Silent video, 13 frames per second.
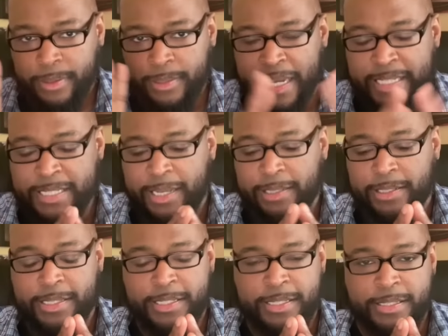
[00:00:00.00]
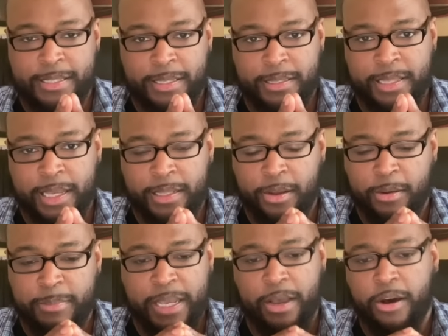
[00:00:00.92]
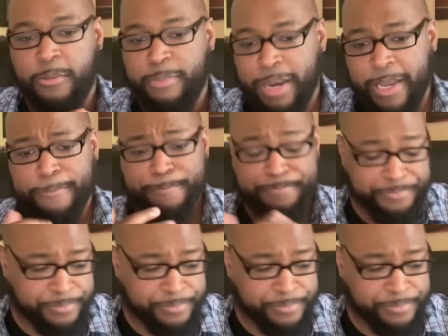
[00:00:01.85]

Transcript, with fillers: not saying that this is the end all be all, but